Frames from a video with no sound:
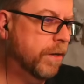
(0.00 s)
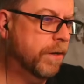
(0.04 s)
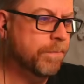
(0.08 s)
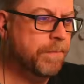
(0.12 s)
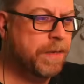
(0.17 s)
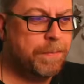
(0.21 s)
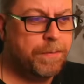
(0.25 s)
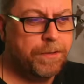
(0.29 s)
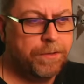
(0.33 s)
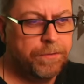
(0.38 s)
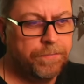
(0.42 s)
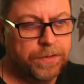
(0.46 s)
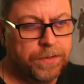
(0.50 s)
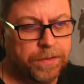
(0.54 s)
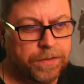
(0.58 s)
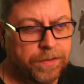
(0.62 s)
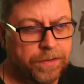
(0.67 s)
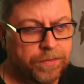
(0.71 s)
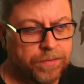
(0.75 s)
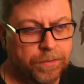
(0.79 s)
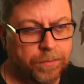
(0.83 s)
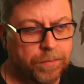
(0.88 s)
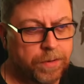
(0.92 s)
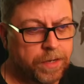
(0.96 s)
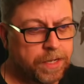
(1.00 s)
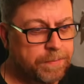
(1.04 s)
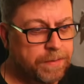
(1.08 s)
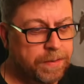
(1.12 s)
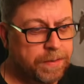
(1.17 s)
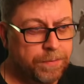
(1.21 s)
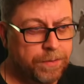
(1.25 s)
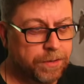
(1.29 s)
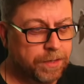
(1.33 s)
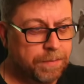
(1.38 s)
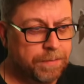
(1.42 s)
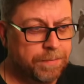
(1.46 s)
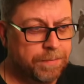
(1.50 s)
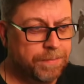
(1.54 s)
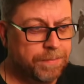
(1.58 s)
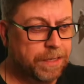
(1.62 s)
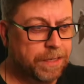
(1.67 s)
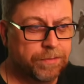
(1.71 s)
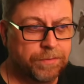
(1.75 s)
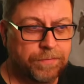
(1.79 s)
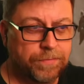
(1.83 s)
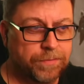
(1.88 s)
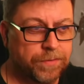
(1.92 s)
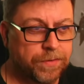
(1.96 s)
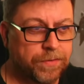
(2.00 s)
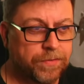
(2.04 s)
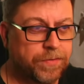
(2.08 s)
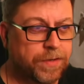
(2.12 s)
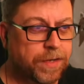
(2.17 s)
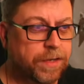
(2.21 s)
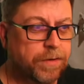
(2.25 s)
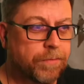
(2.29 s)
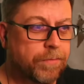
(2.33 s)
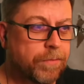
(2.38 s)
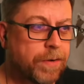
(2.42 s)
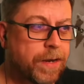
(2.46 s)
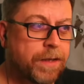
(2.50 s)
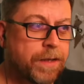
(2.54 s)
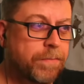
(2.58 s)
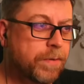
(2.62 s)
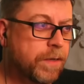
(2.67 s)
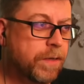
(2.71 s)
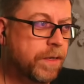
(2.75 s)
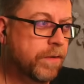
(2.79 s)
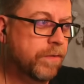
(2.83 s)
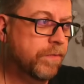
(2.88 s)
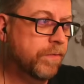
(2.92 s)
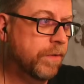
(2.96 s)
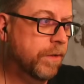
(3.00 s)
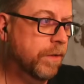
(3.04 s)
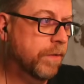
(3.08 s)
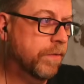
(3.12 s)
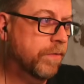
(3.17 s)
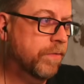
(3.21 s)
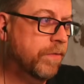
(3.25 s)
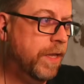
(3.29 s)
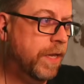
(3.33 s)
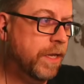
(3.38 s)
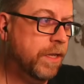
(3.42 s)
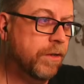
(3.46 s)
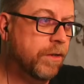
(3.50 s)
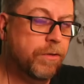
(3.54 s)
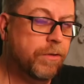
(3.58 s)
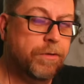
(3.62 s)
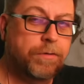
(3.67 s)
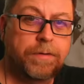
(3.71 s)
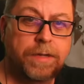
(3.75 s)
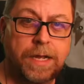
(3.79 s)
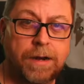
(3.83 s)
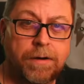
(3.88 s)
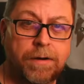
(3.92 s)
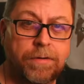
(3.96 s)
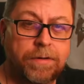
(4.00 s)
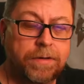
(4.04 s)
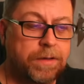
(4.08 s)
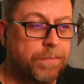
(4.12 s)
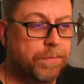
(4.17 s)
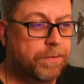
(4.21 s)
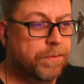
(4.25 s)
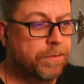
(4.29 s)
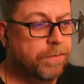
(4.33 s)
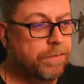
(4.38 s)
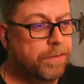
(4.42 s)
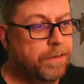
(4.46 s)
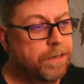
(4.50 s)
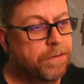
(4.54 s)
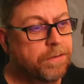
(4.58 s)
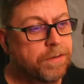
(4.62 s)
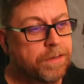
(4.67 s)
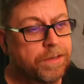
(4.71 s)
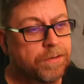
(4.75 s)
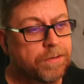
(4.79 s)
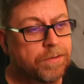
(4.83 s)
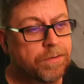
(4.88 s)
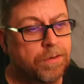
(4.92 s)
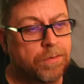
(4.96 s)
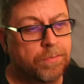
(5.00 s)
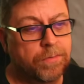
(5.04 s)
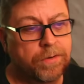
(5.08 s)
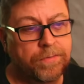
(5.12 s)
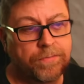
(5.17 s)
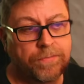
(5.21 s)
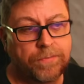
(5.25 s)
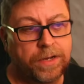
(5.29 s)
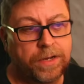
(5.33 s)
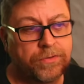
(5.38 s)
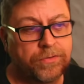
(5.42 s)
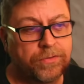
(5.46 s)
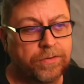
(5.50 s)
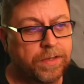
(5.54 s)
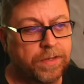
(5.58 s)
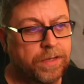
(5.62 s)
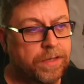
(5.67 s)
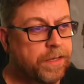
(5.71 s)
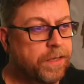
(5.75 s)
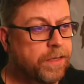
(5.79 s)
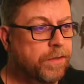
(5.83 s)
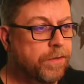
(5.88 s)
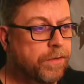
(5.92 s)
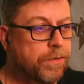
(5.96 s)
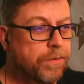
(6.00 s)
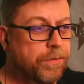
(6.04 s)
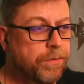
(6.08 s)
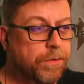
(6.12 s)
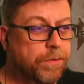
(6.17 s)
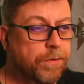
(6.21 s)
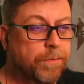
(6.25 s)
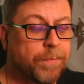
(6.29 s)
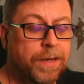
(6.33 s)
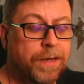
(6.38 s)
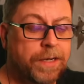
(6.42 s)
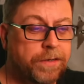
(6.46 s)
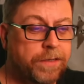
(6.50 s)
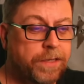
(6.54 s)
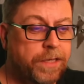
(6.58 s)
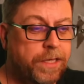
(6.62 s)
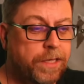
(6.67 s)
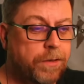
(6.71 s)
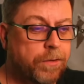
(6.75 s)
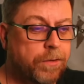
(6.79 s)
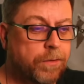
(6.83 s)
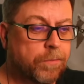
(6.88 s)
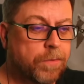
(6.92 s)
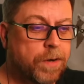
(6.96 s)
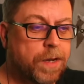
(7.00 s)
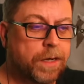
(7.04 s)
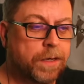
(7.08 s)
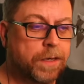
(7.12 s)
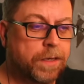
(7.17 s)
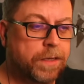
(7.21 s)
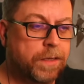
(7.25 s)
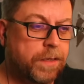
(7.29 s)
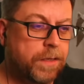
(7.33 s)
And maybe you've done these already. Maybe you're coming back through for the second round because, it's taken you an hour to come through here and they're all refreshed. You can go back to Keyhole Rock.